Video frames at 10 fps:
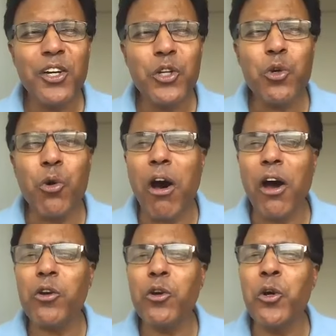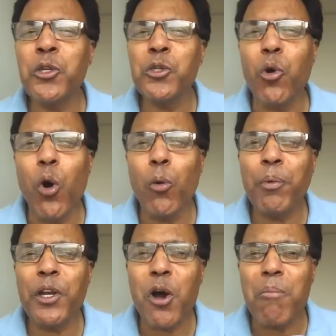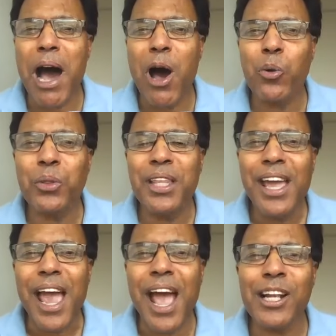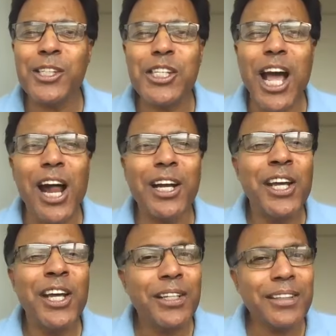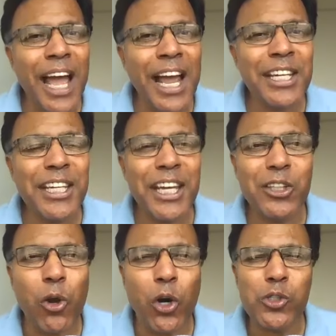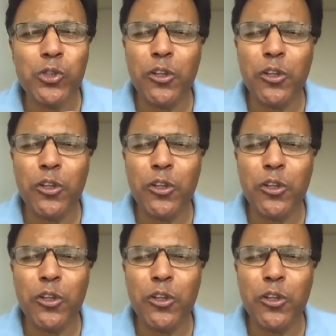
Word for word: you are going to open your mouth and start thanking the Lord.